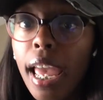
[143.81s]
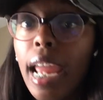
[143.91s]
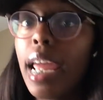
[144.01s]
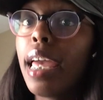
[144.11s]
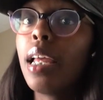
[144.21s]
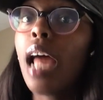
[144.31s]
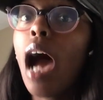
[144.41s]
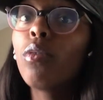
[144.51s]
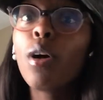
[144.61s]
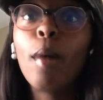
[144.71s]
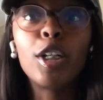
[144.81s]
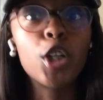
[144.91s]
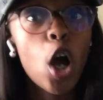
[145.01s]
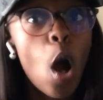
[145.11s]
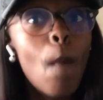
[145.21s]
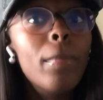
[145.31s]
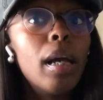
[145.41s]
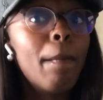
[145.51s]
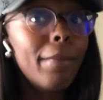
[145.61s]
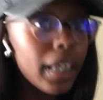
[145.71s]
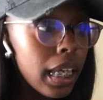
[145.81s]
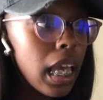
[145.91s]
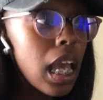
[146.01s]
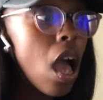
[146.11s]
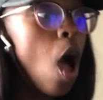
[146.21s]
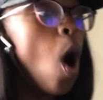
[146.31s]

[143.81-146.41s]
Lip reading: And I don't know about y'all, but me,